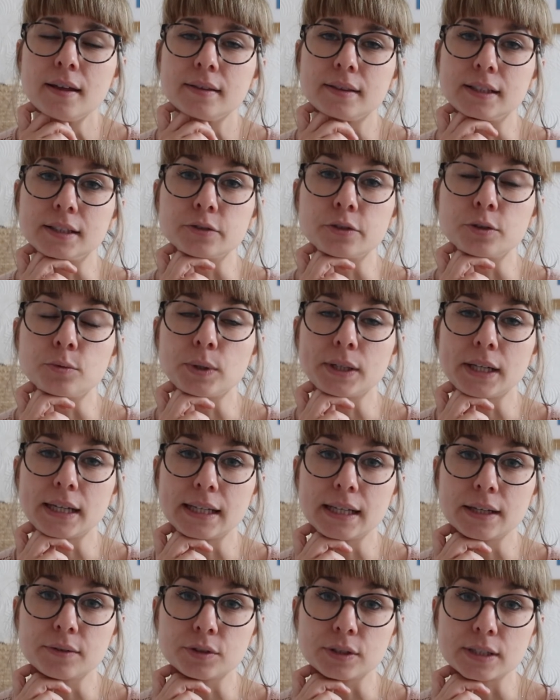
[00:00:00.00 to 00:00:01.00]
than the one I
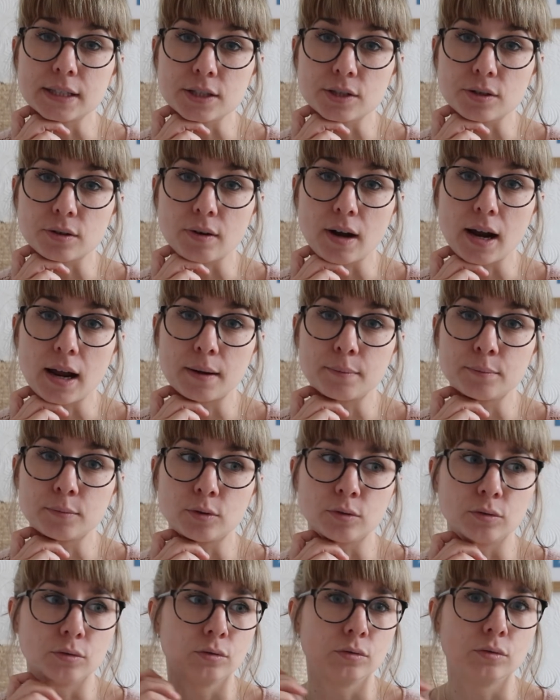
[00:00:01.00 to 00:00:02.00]
give on
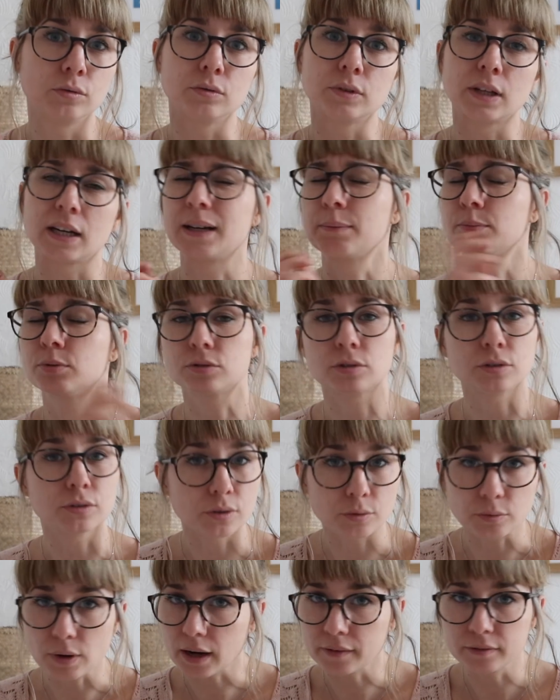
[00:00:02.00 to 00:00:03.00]
Instagram or that I put on
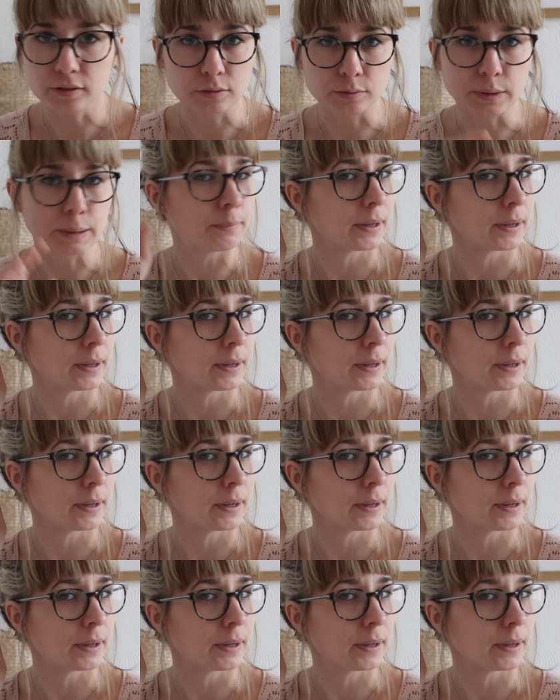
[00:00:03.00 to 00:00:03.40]
the Ravelry